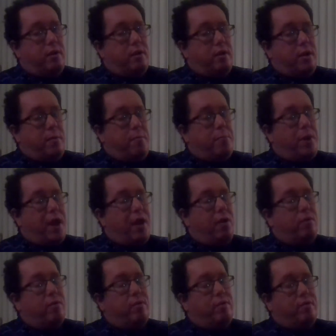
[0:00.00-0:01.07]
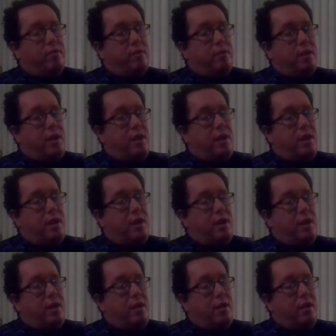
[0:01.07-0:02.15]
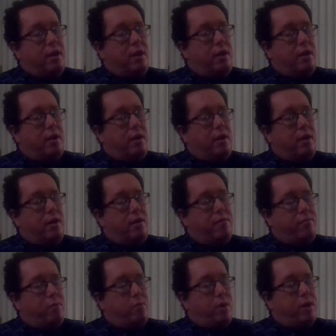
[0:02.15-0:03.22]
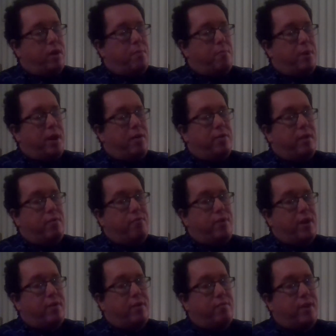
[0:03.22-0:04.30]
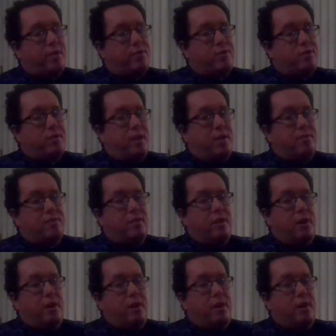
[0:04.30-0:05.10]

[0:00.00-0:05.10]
compound the if you want to compound the effect of exercise,